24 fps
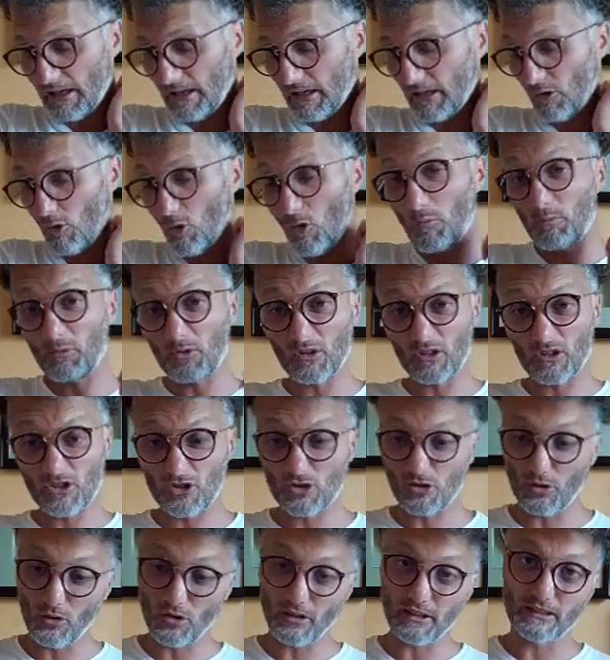I hope you
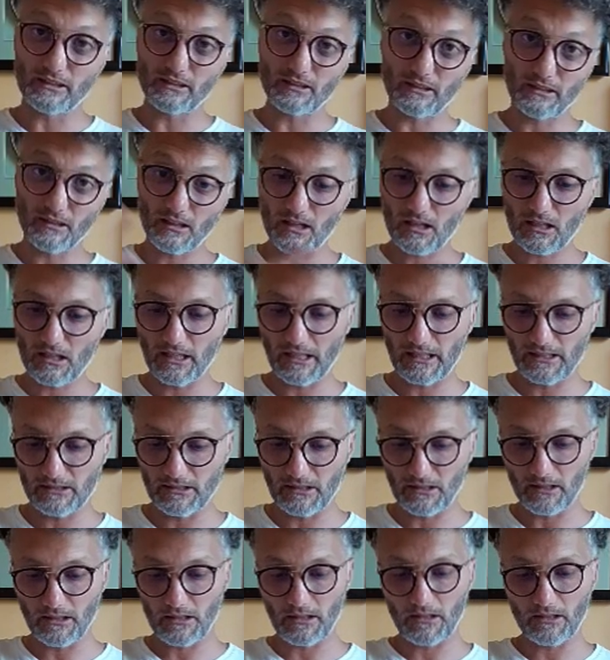enjoyed. Click
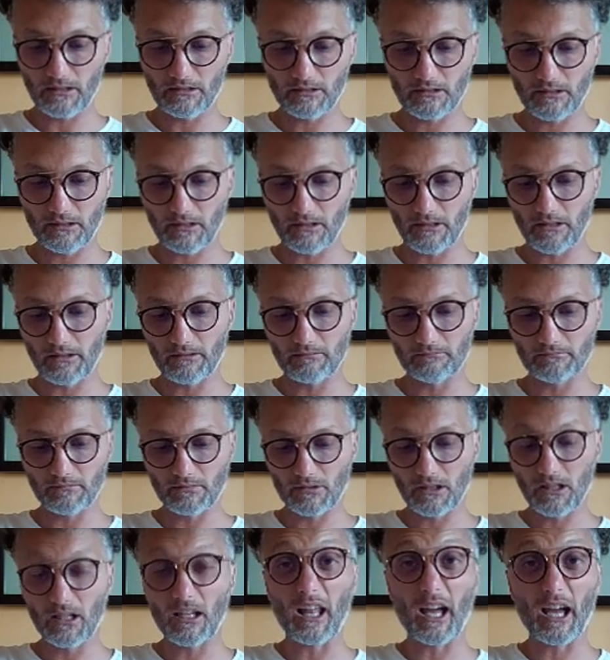the
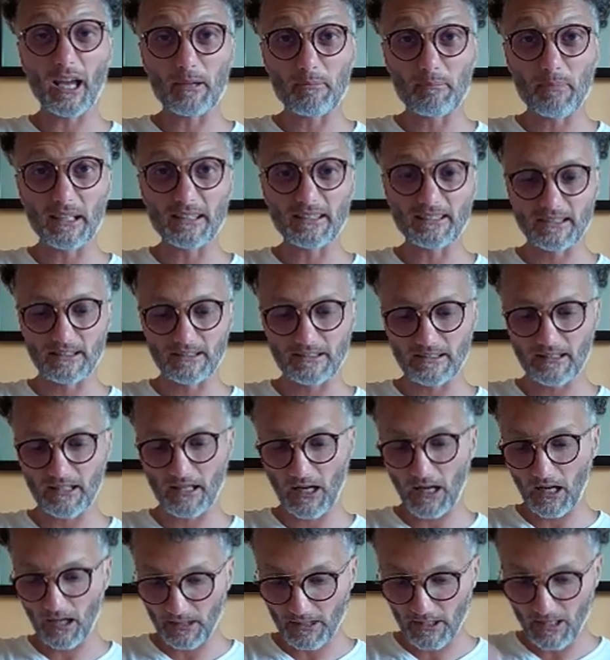like button.
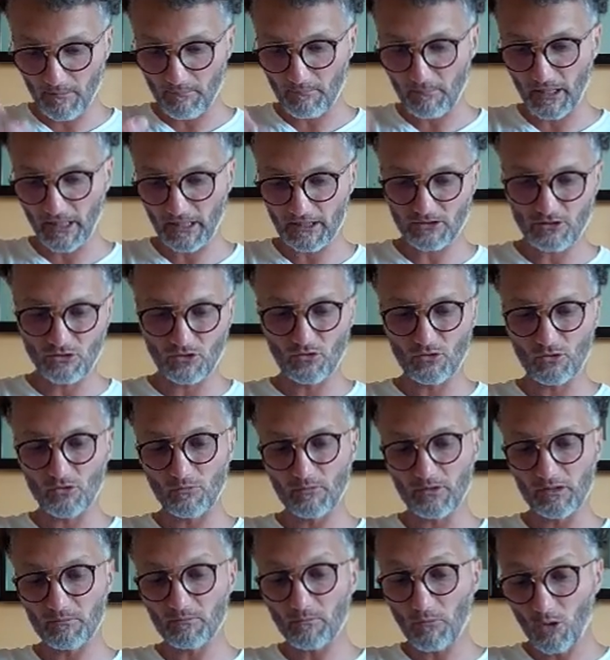I'll come back to you
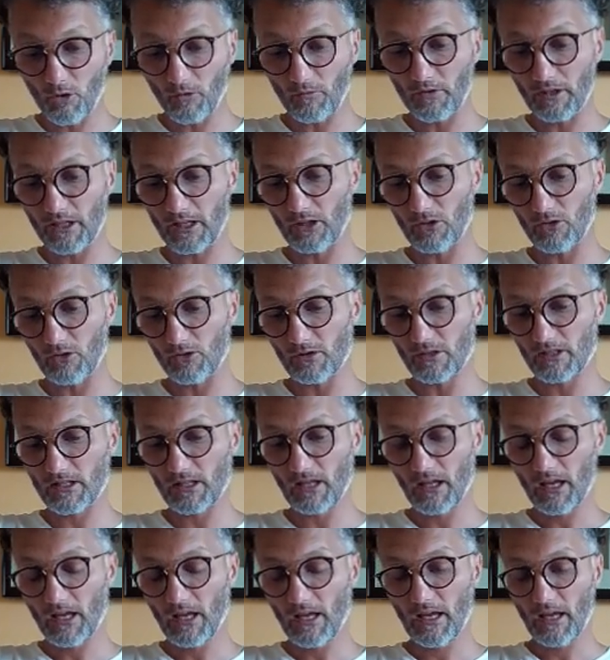with more videos.
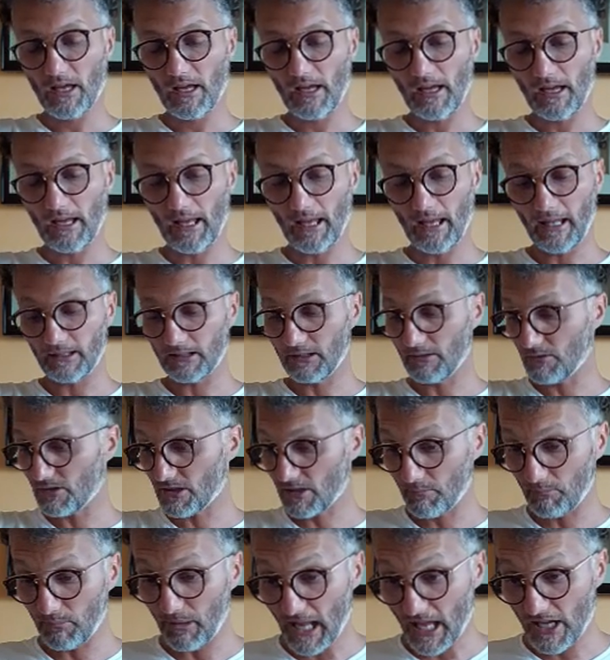And it was
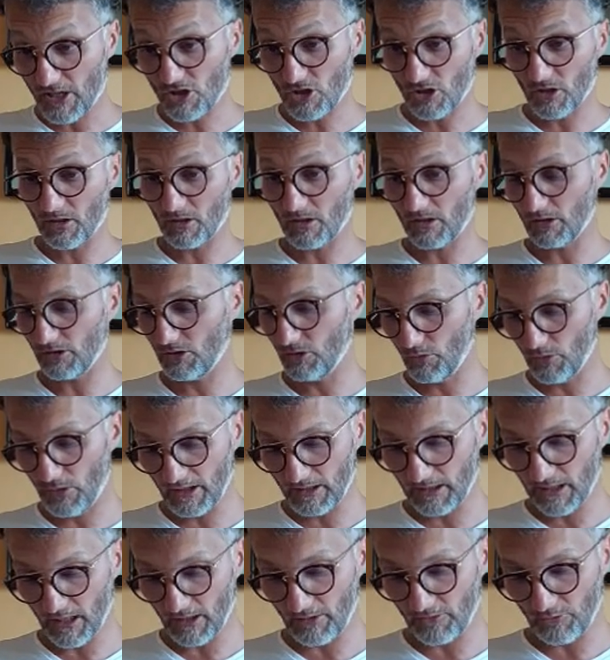a pleasure doing
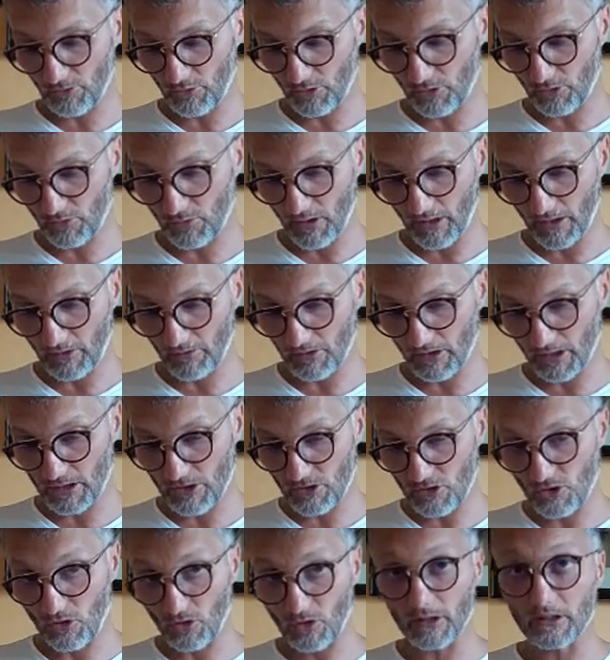that for you. I really
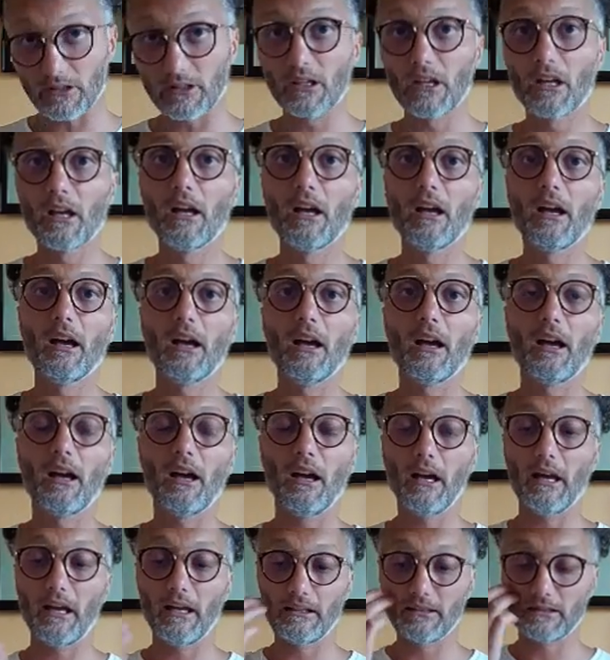enjoyed.
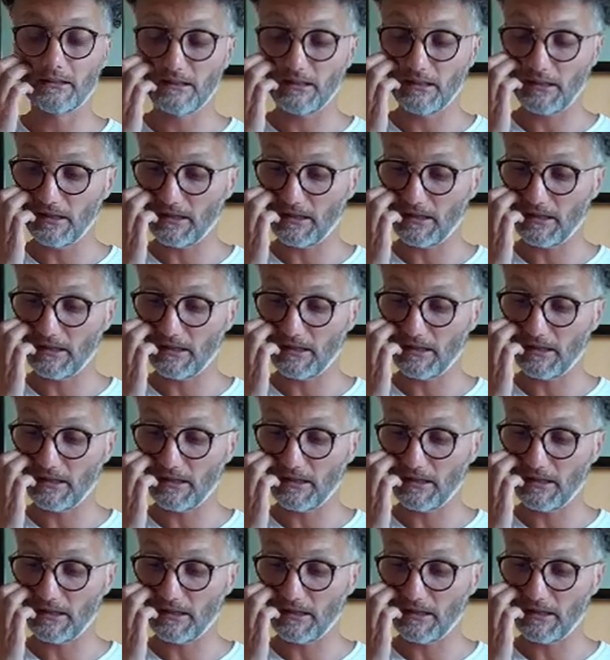And